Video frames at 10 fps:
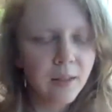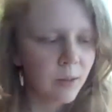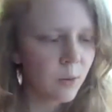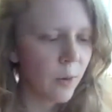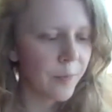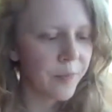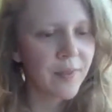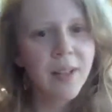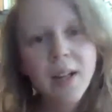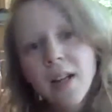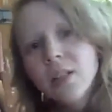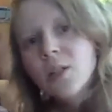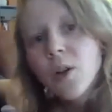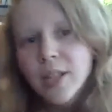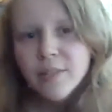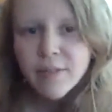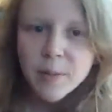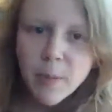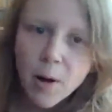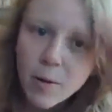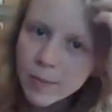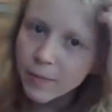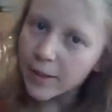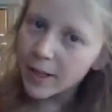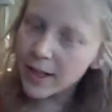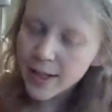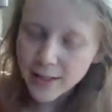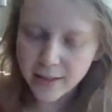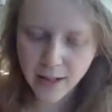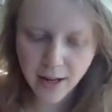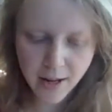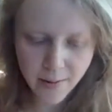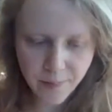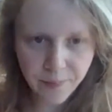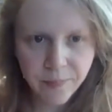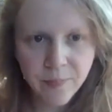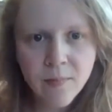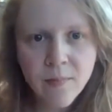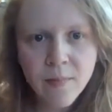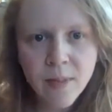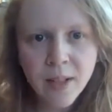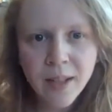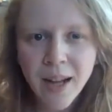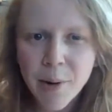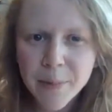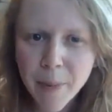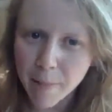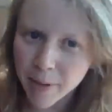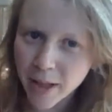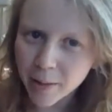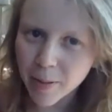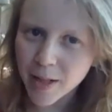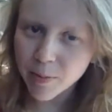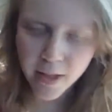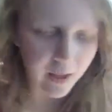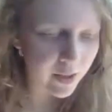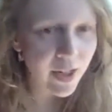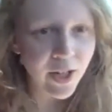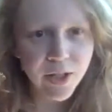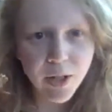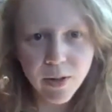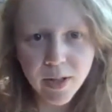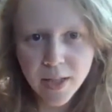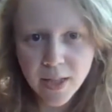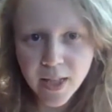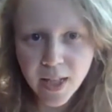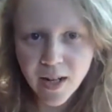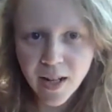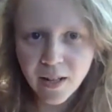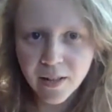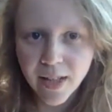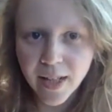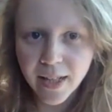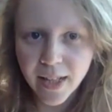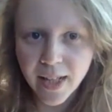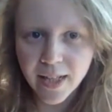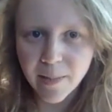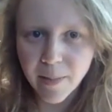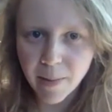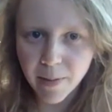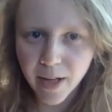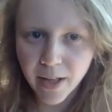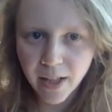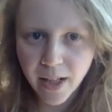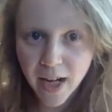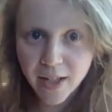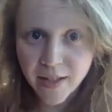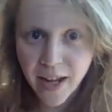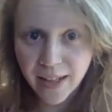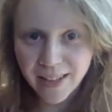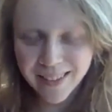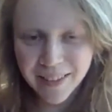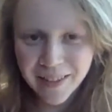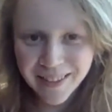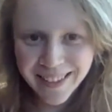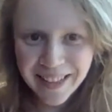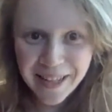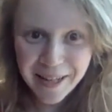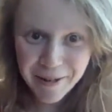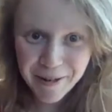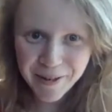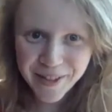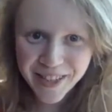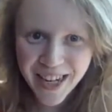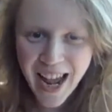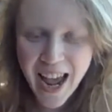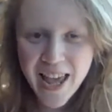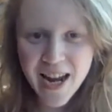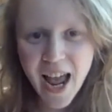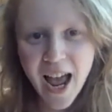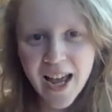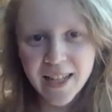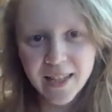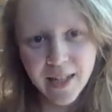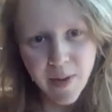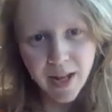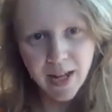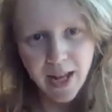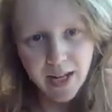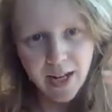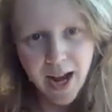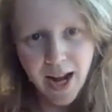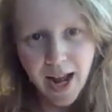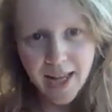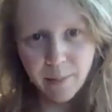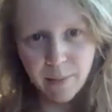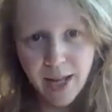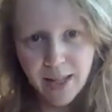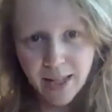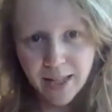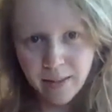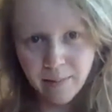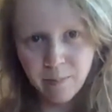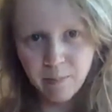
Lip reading: cool. So this first poem is, I'm a letterpress printer, so there's this thing called a guillotine paper cutter, and it's like huge, and it has, to make it cut, it has a blade that's